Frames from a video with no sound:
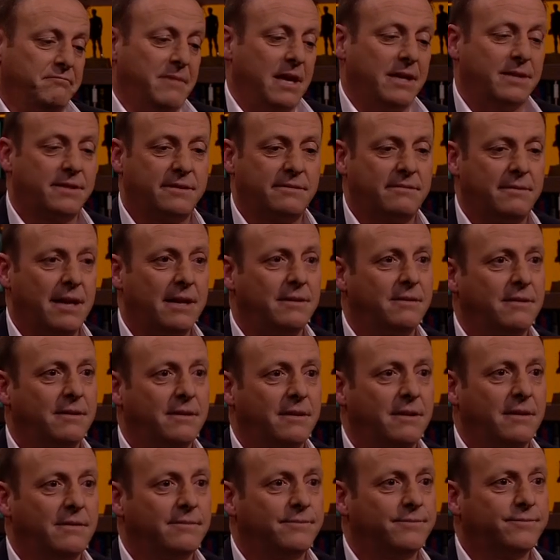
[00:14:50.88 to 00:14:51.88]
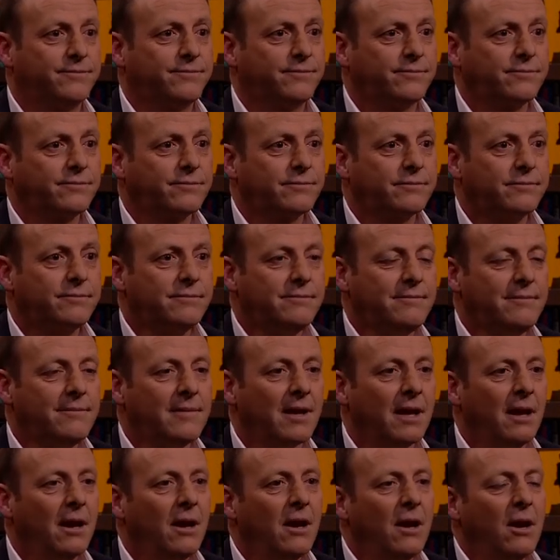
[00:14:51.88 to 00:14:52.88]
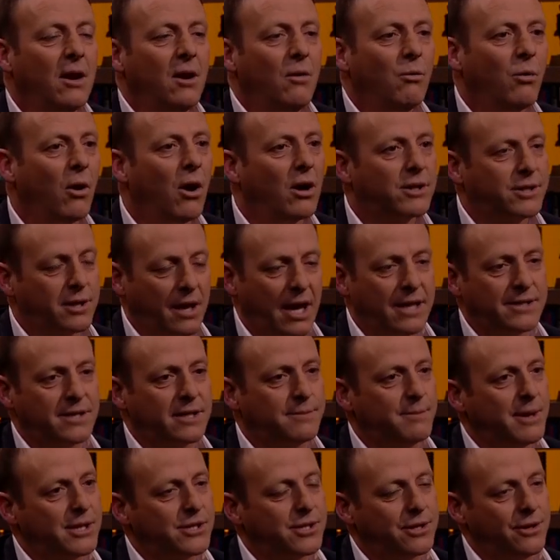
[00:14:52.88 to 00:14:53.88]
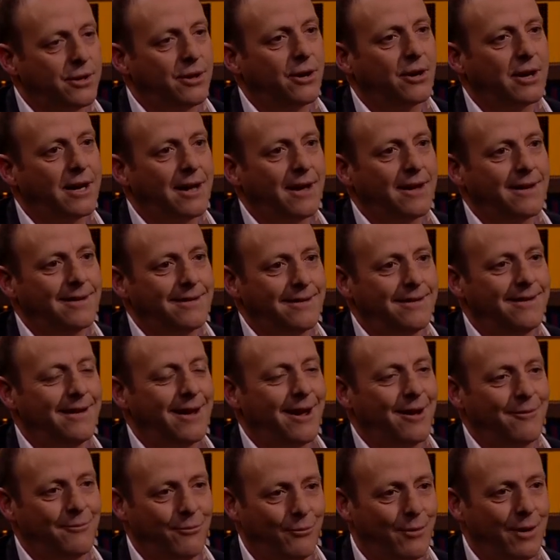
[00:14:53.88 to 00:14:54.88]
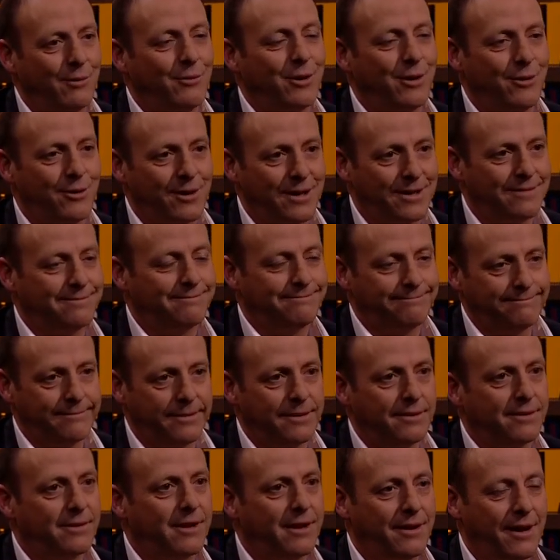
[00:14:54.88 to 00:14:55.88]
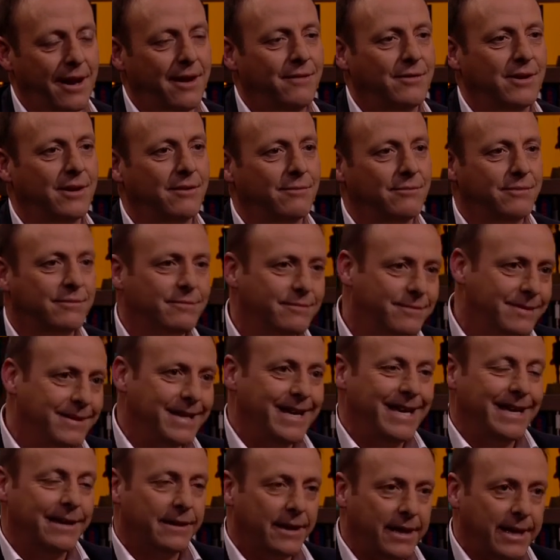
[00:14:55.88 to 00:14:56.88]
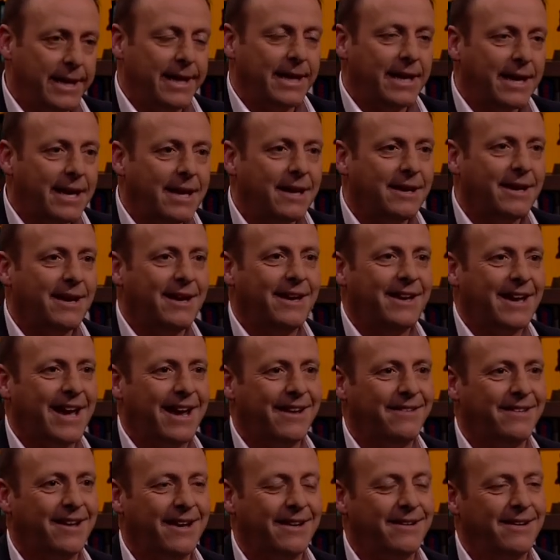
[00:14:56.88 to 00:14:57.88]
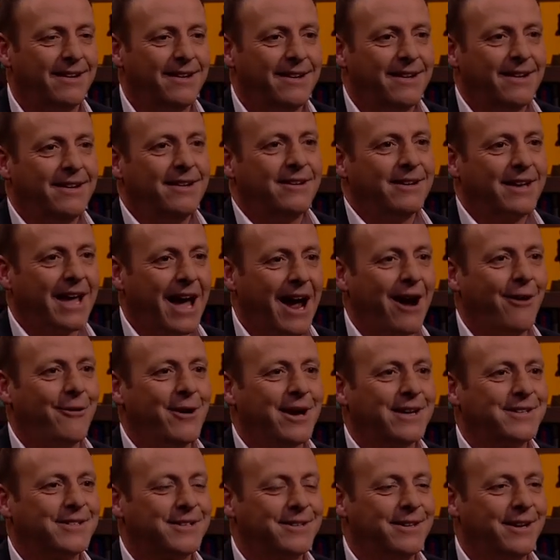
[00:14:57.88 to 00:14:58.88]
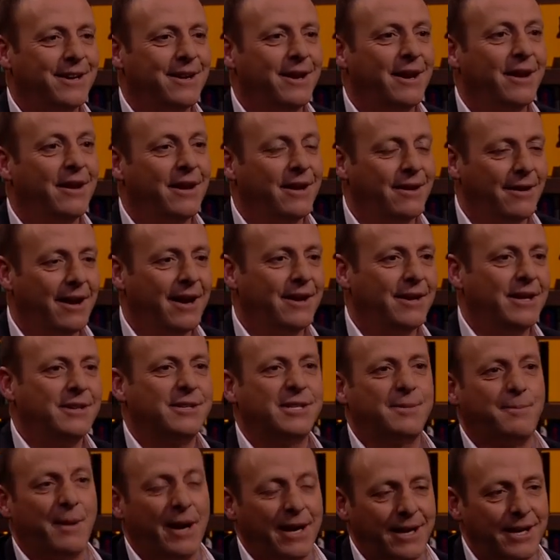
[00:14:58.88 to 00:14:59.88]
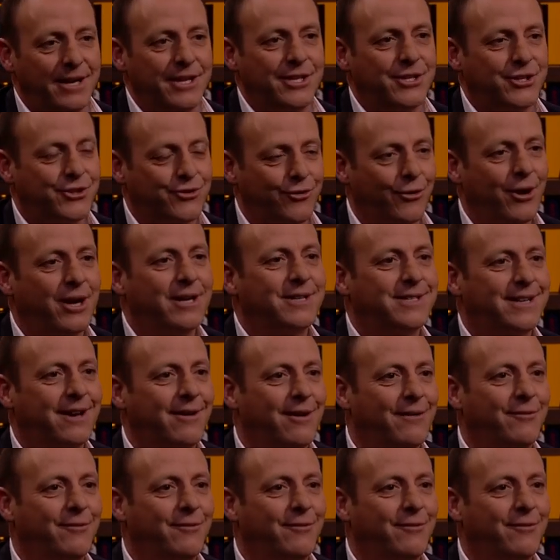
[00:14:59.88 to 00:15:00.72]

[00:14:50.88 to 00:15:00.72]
What, the pop star culture? Well, as I mentioned earlier, when we were in the year leading in, he'd had that car accident and he'd sped in his street. So